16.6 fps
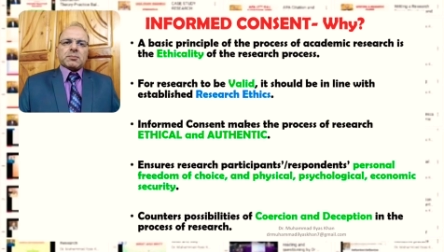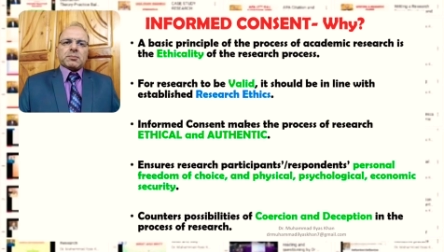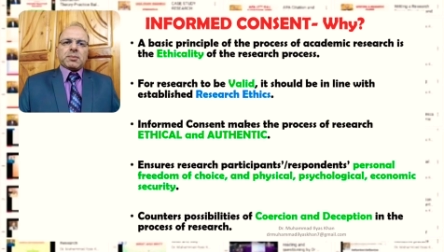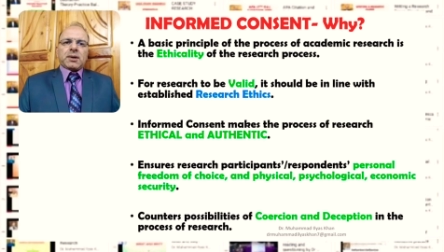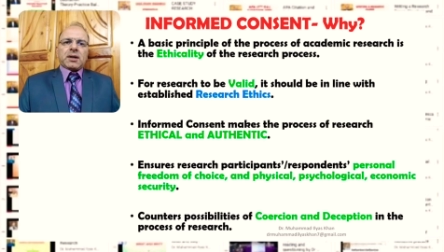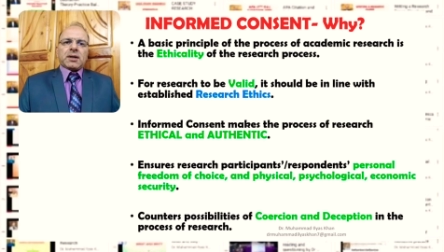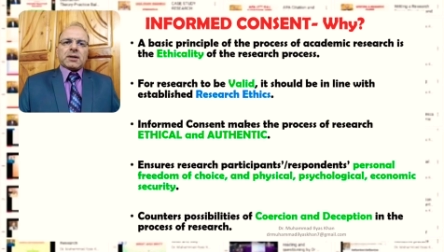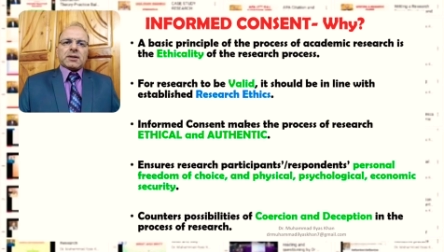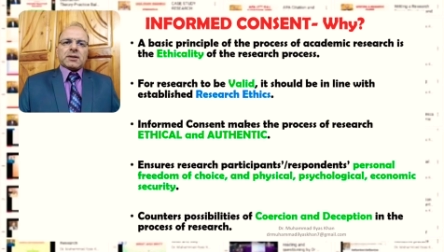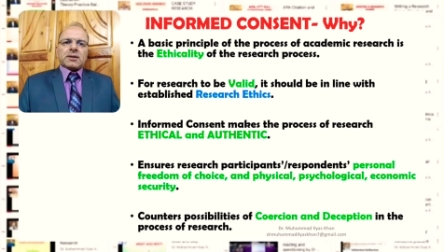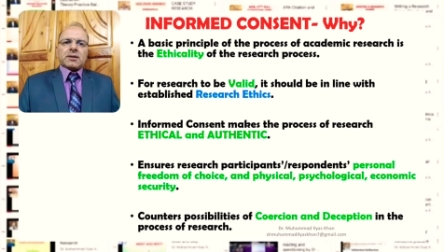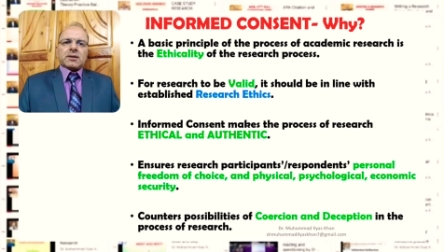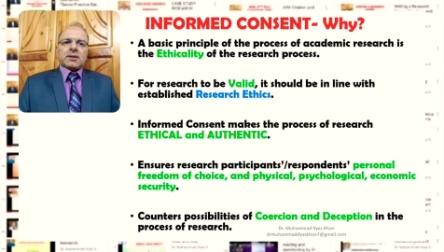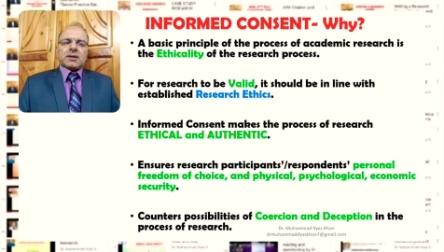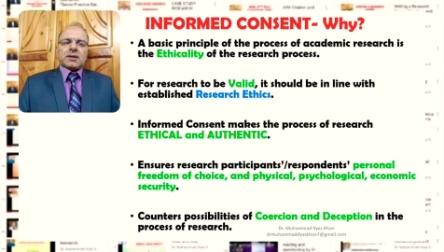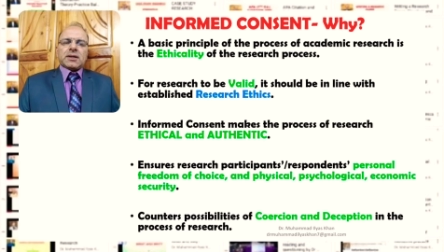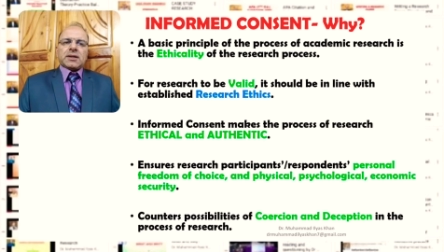part
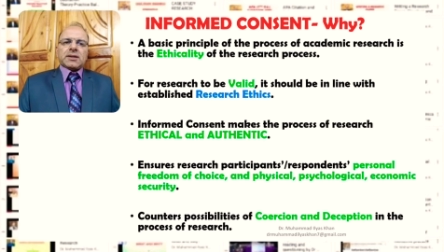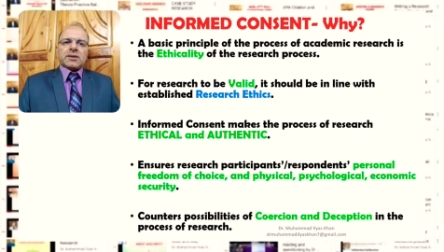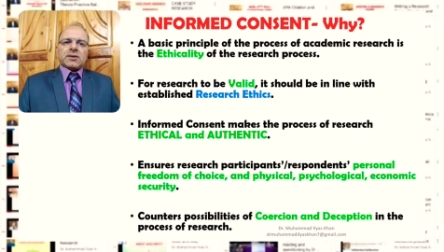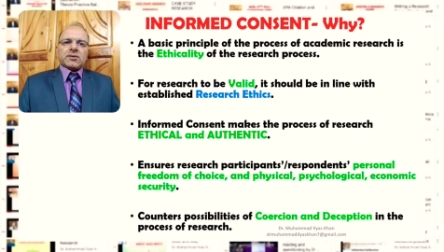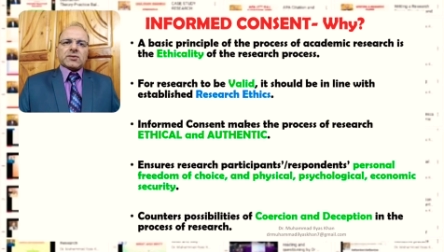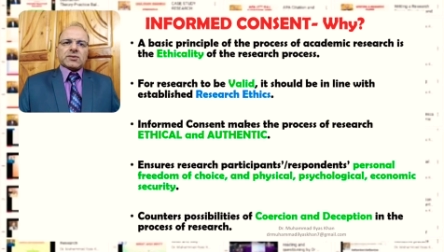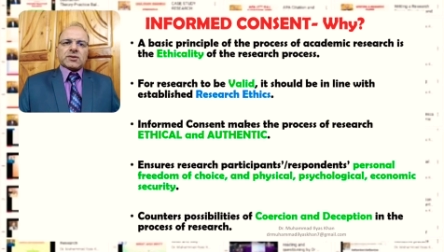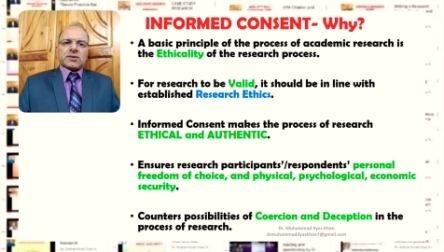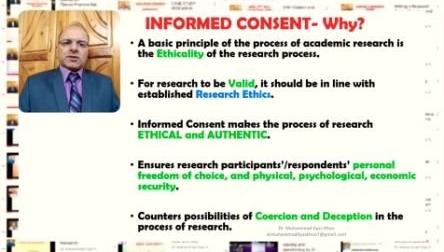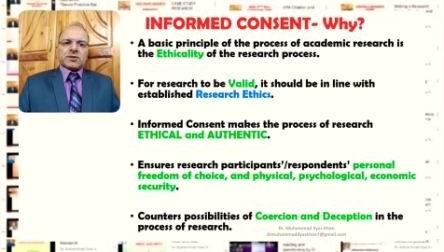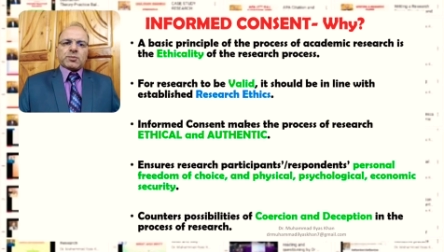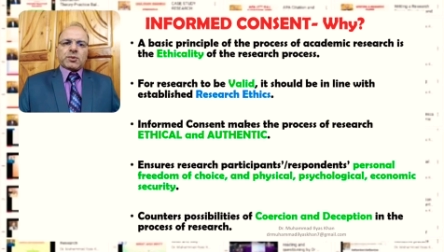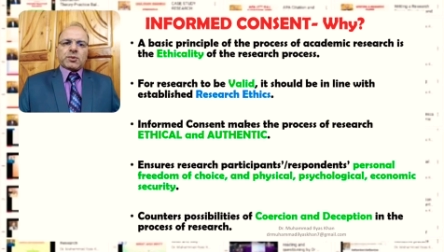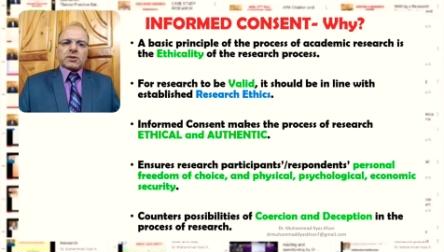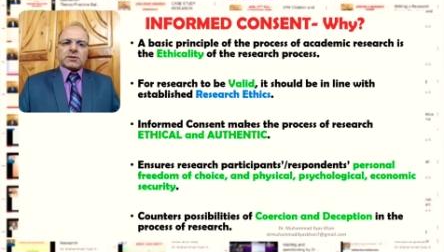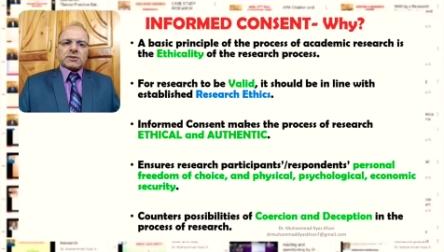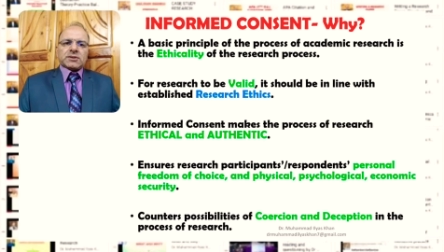in the research
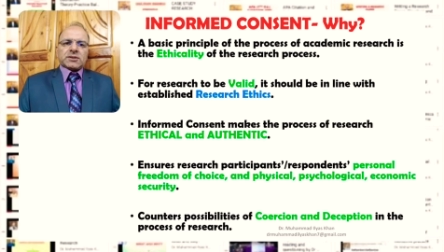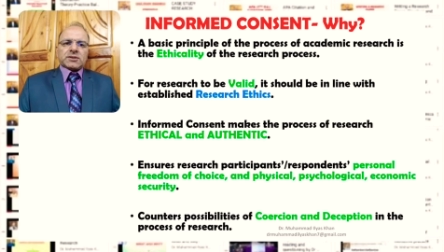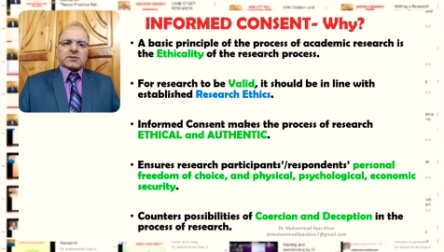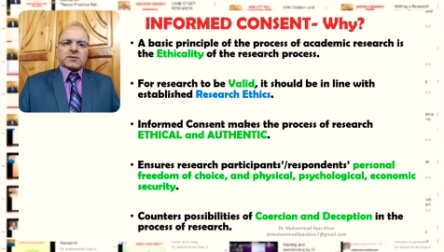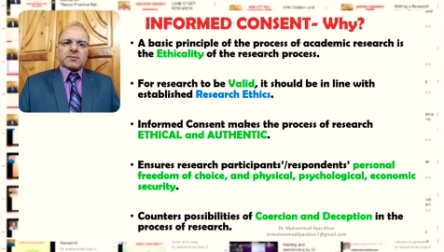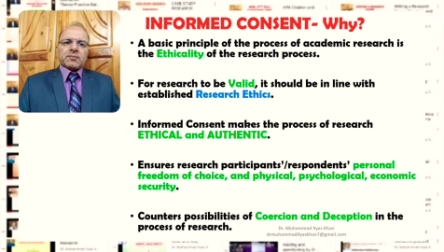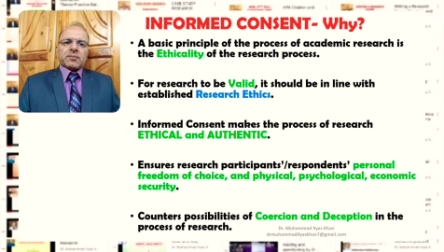process.